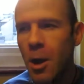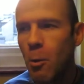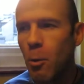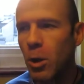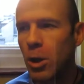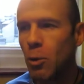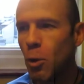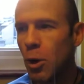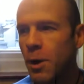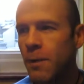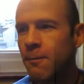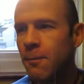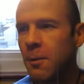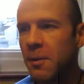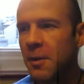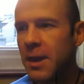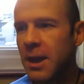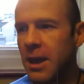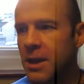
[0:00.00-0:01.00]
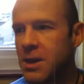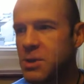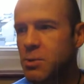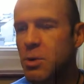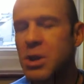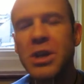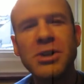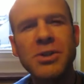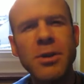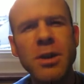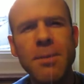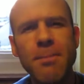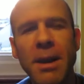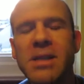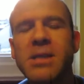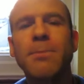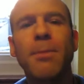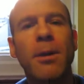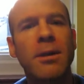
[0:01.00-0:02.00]
Well, the wonderful thing is, when you do your
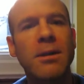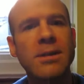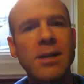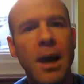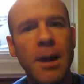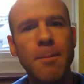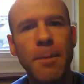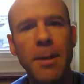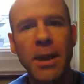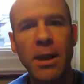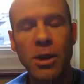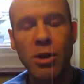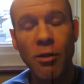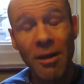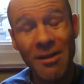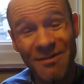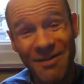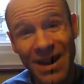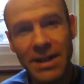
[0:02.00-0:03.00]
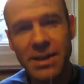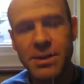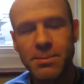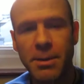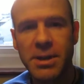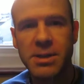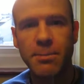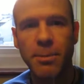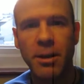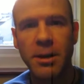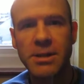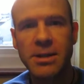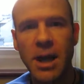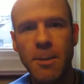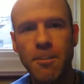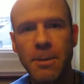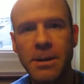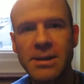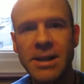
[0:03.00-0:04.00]
metabolic typing, your advanced metabolic
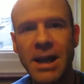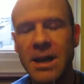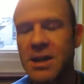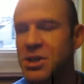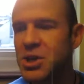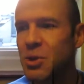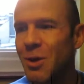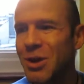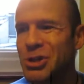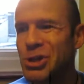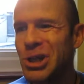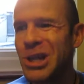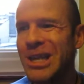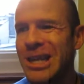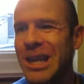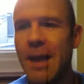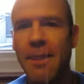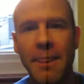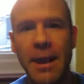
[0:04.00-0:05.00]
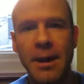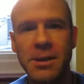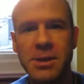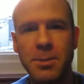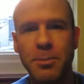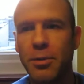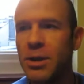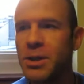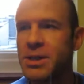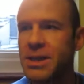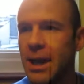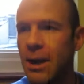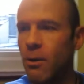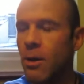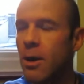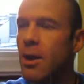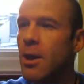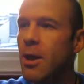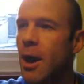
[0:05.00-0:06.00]
typing test, you actually get that as a
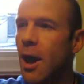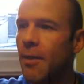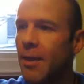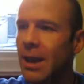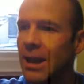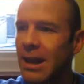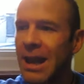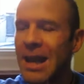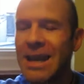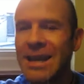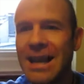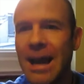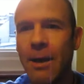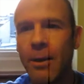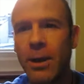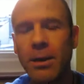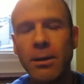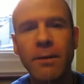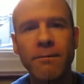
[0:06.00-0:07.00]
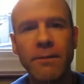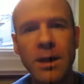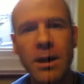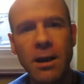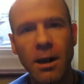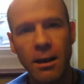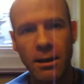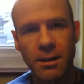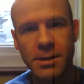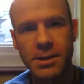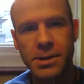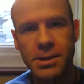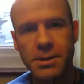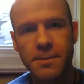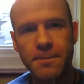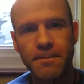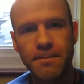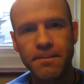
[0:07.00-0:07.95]
printout, and they're laid out in lovely colours.